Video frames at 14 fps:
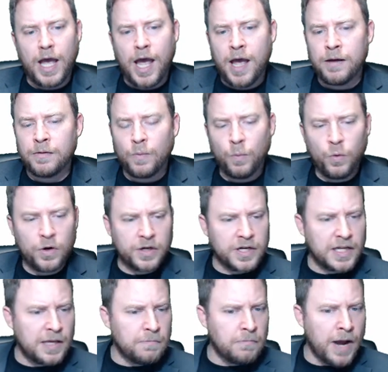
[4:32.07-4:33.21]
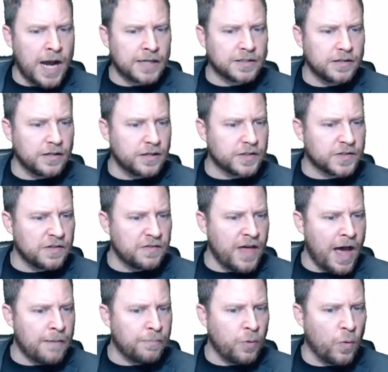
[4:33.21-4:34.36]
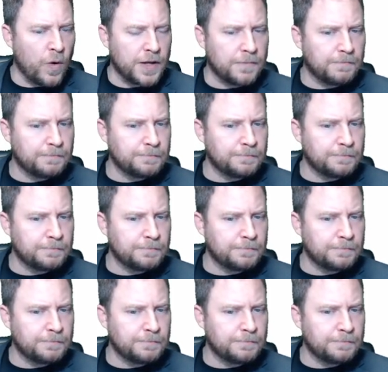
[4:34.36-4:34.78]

And we're going to get back to that point